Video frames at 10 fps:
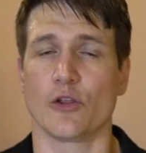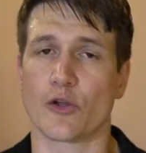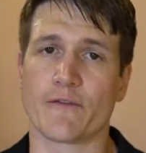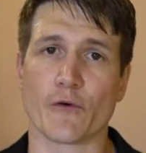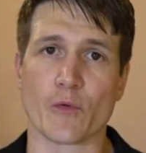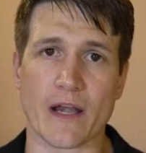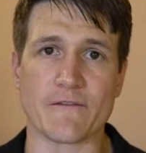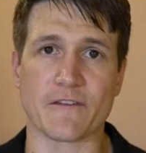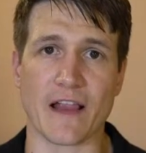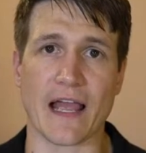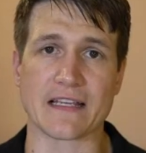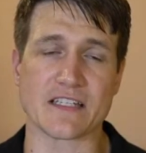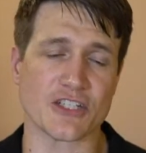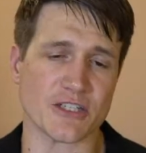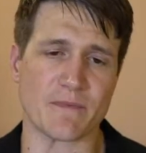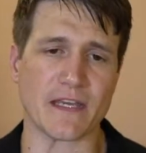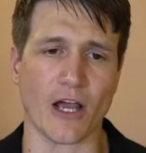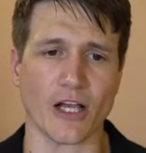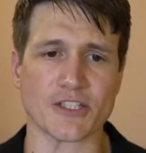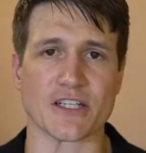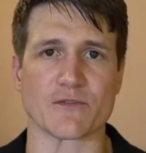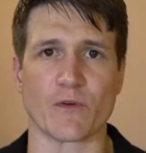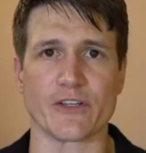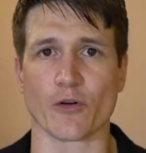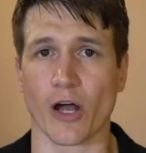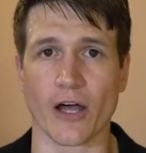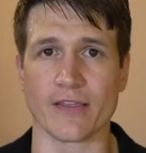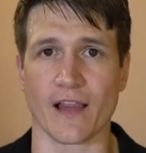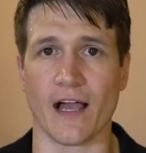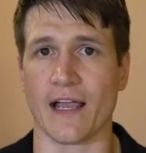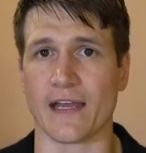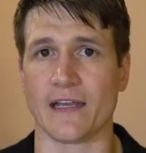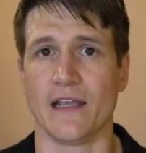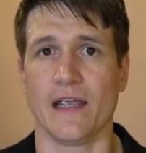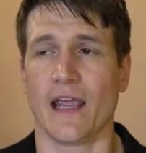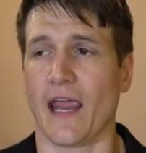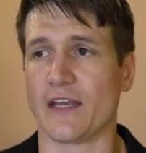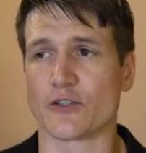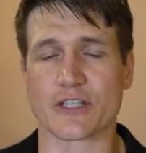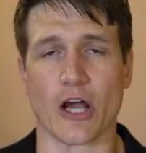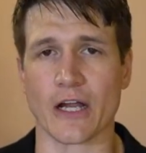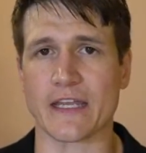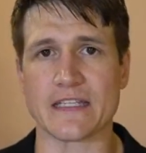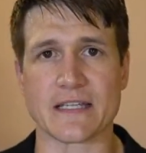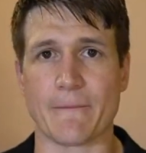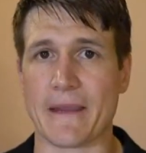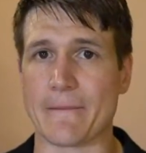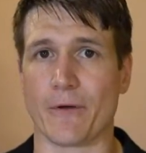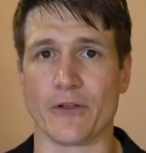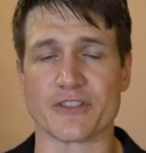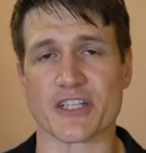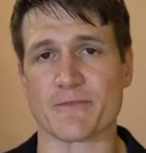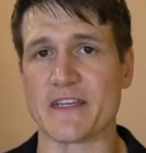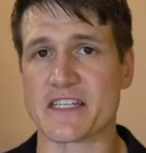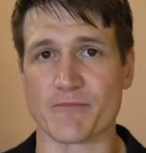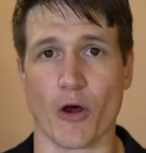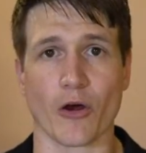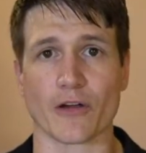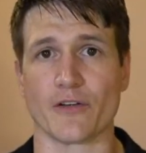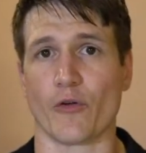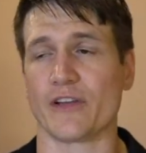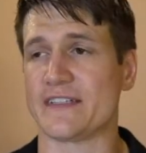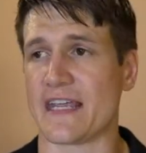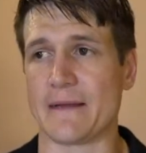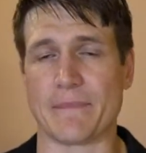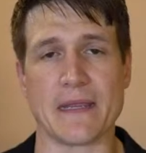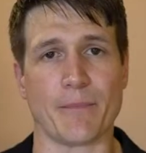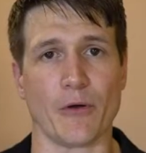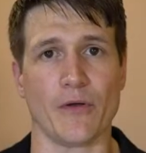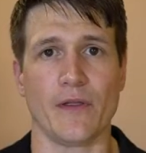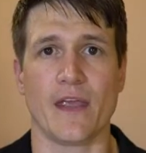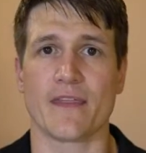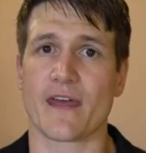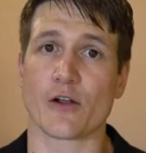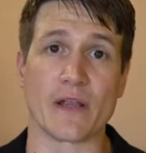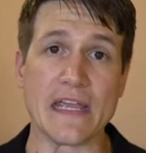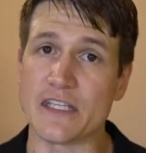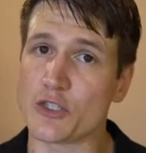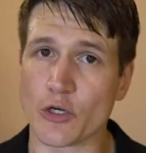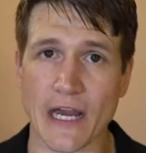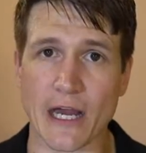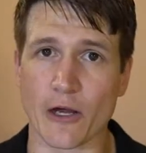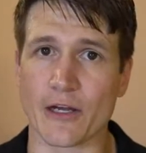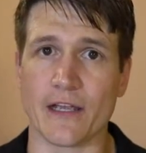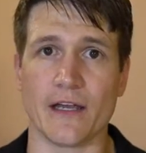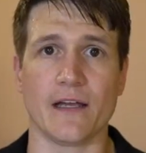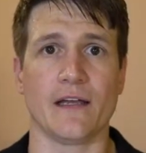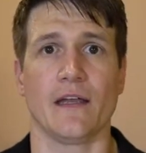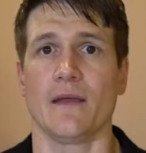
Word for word: look for red flags and just be cautious when you're online and you're talking to people and just be smart and only date people that are in your area.